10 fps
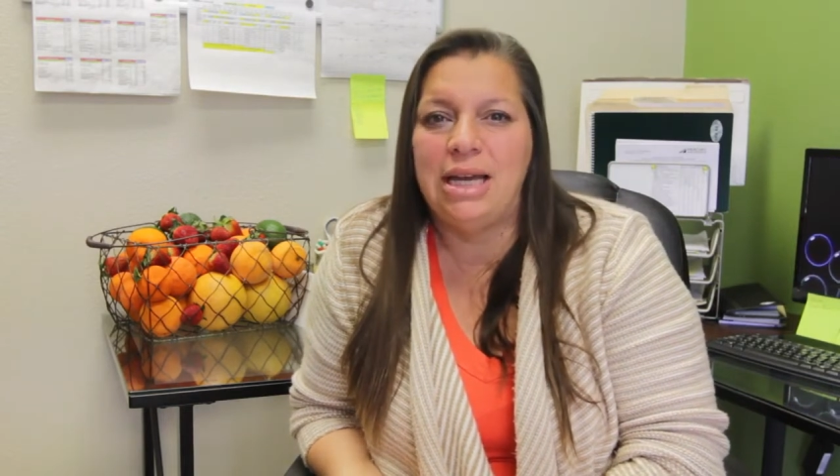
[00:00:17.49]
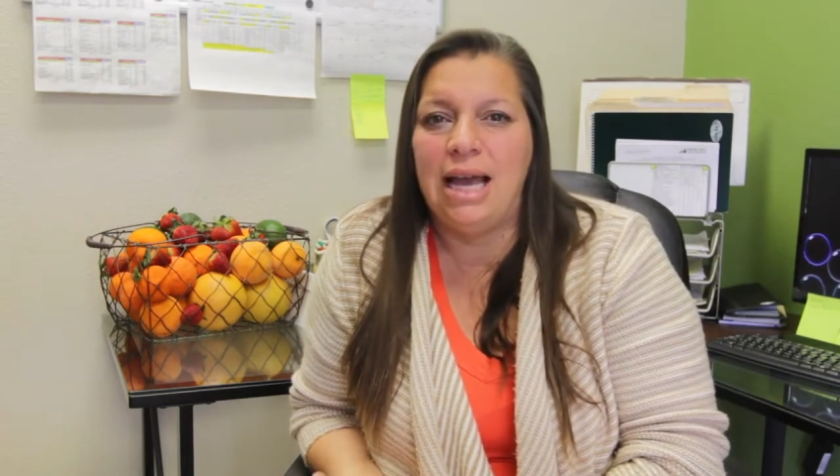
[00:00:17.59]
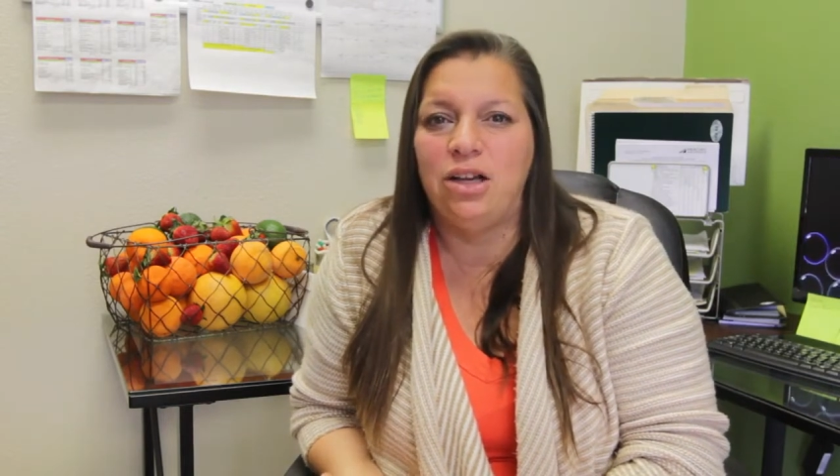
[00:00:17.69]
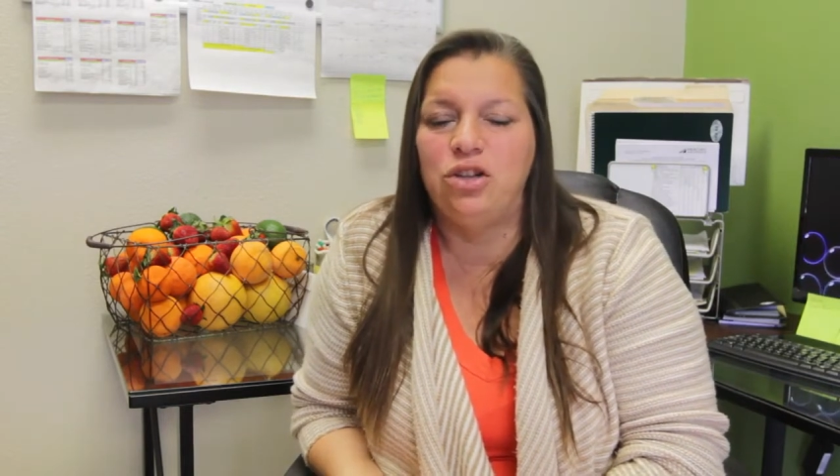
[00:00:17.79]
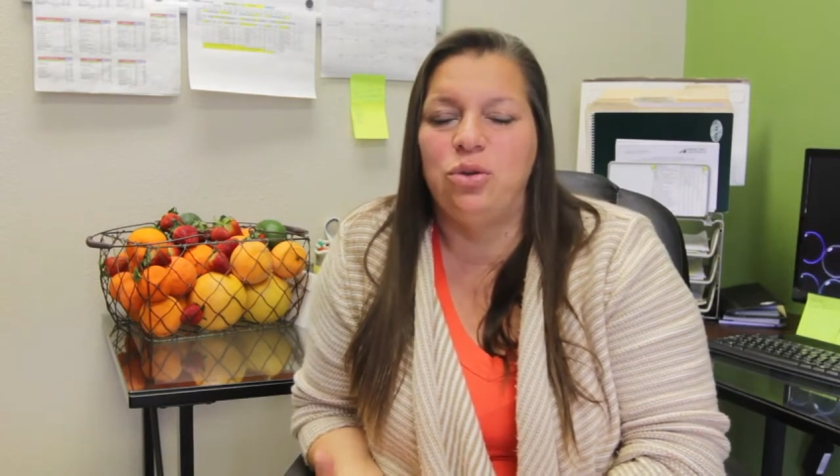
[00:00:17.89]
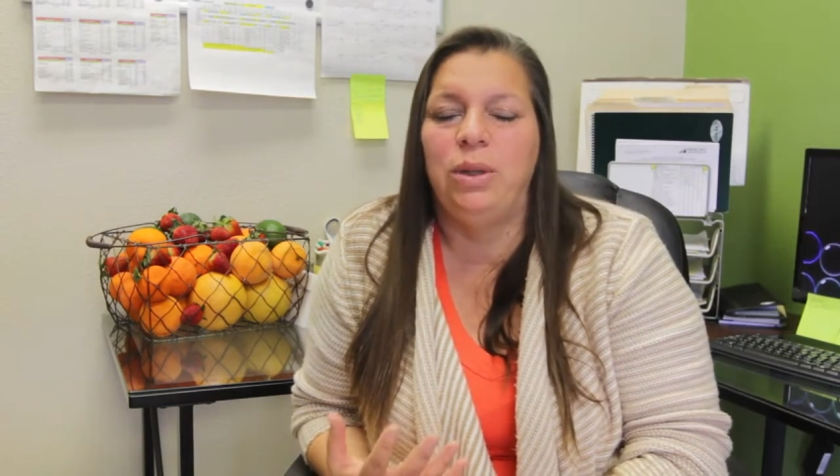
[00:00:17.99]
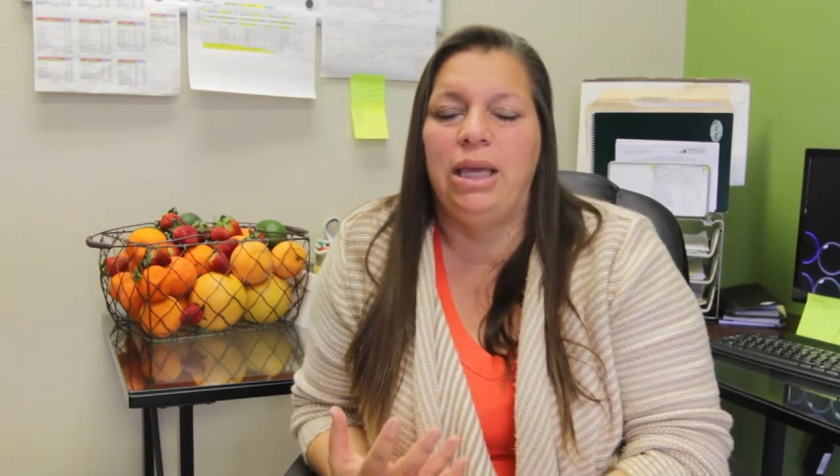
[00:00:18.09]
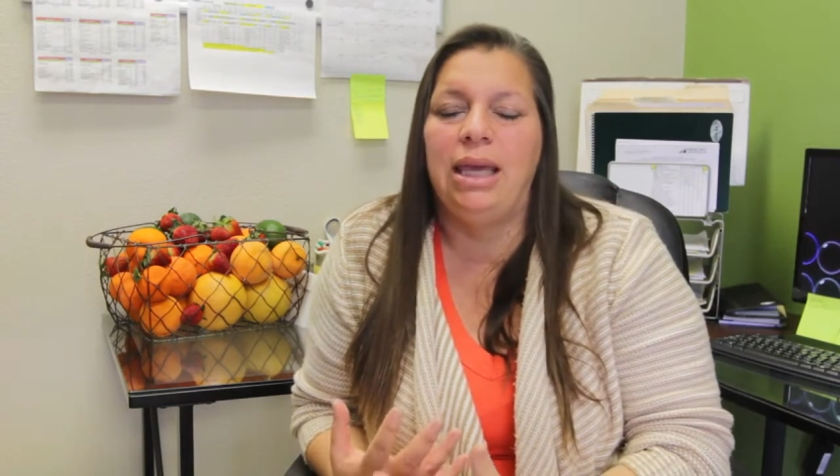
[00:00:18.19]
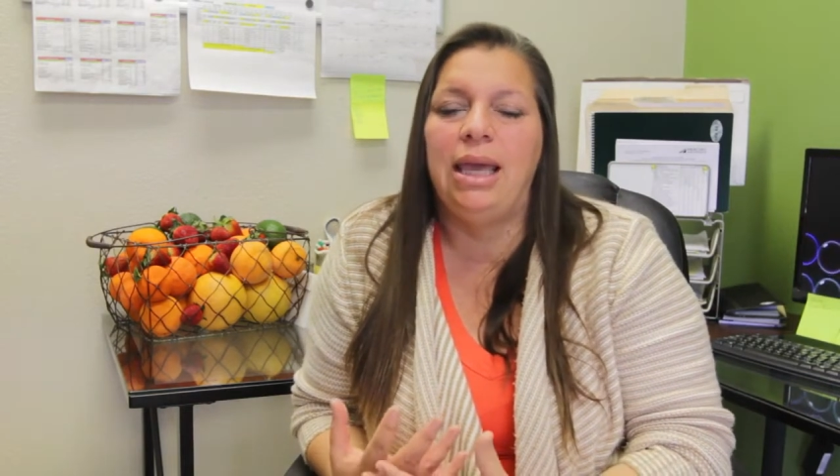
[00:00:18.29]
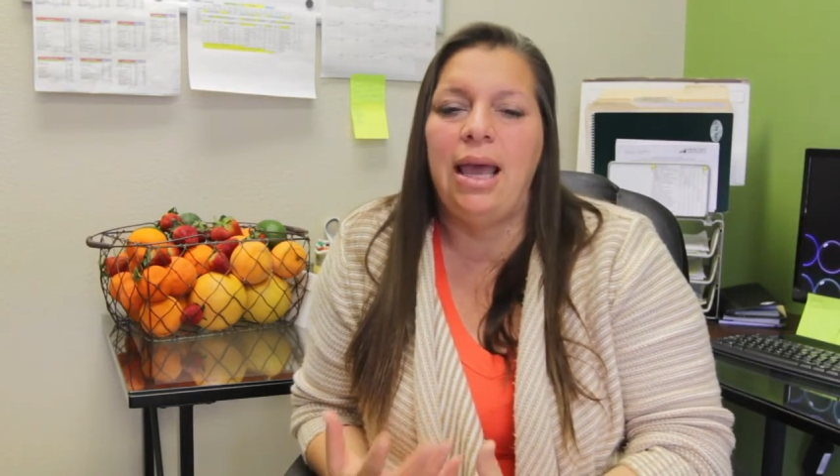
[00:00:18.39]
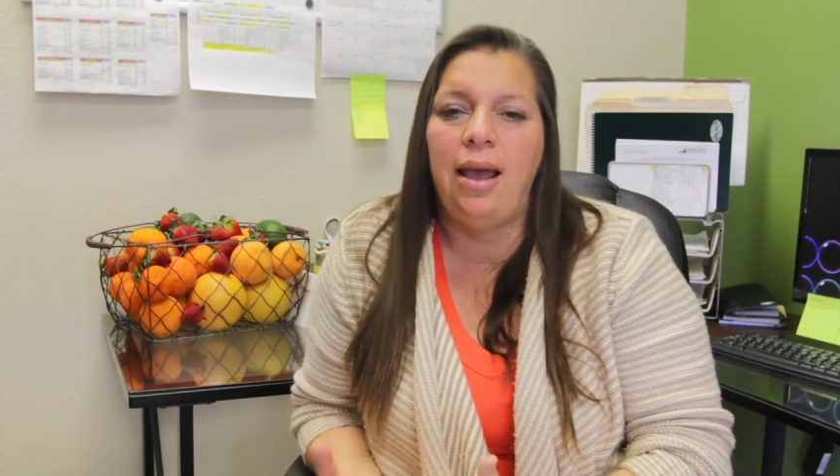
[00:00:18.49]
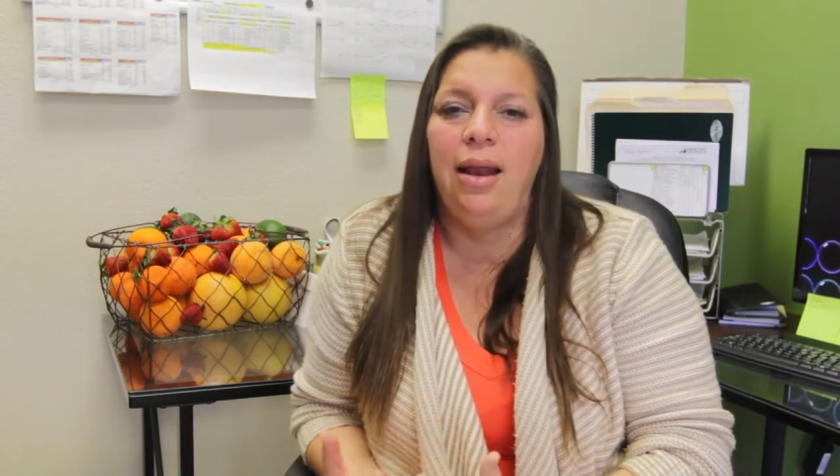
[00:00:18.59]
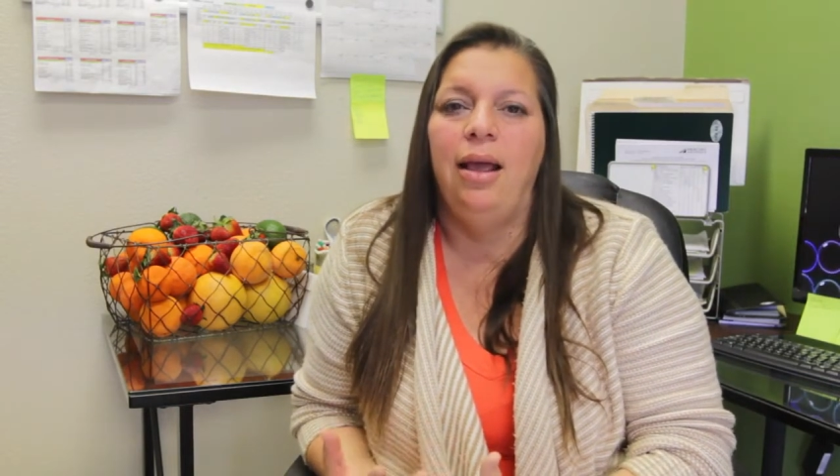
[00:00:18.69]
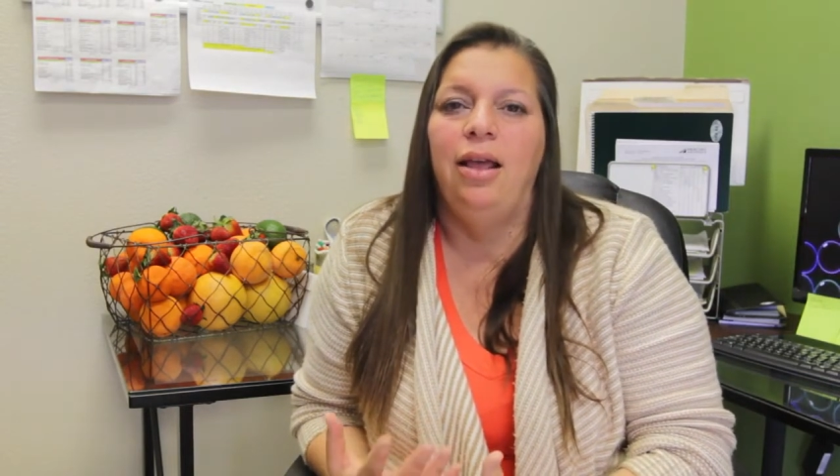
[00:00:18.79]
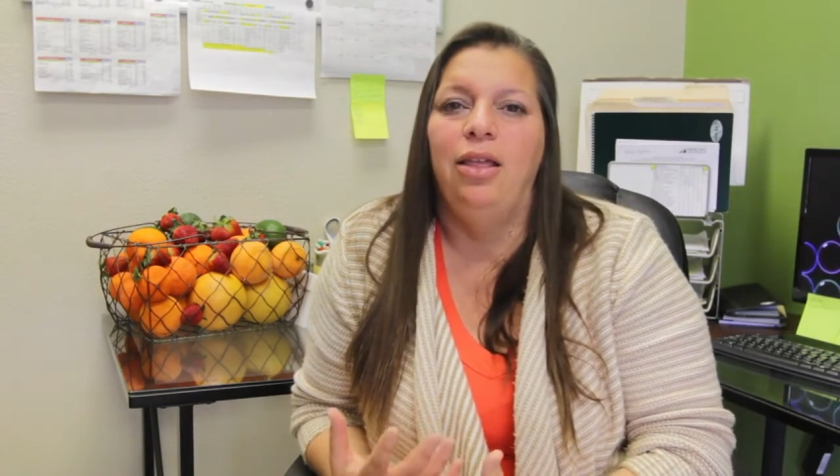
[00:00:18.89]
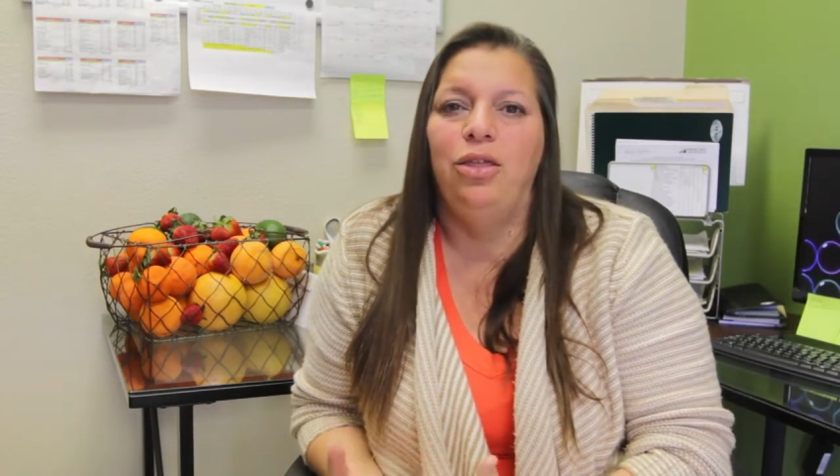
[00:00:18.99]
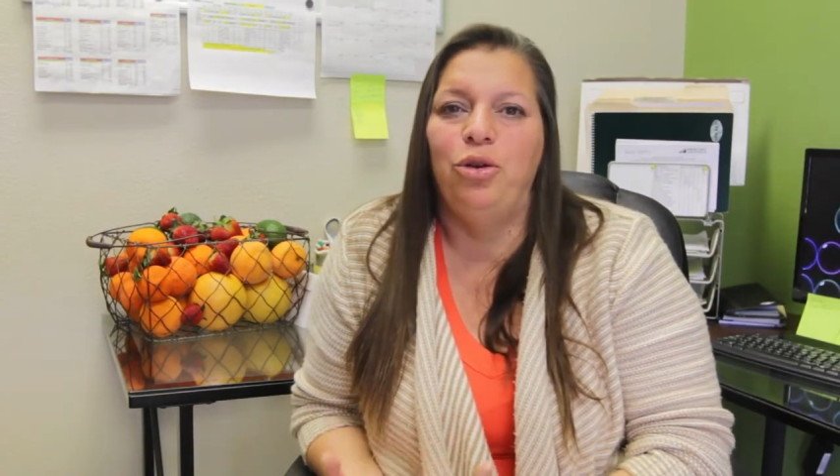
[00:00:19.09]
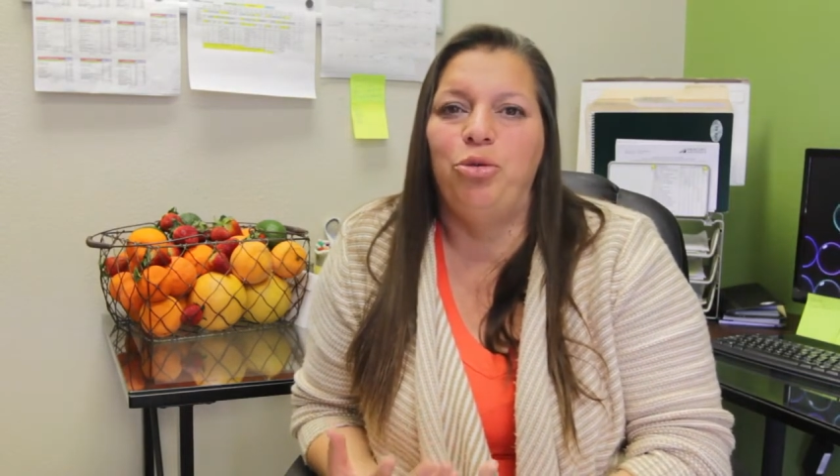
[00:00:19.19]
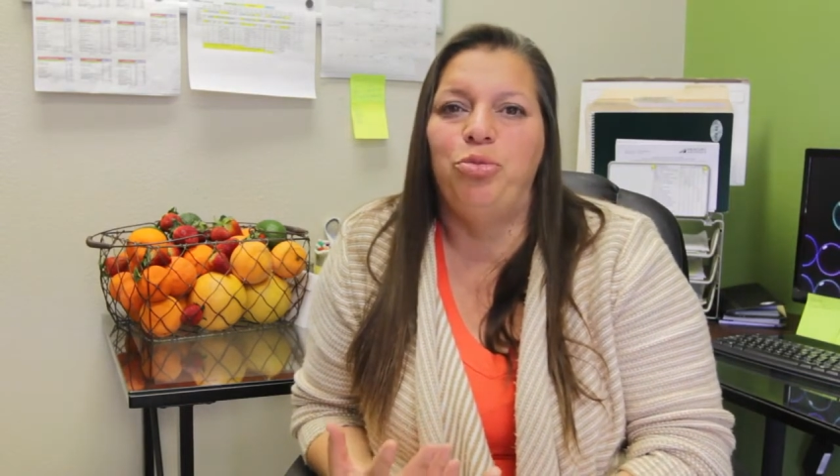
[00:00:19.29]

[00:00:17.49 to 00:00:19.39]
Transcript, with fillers: to actually get their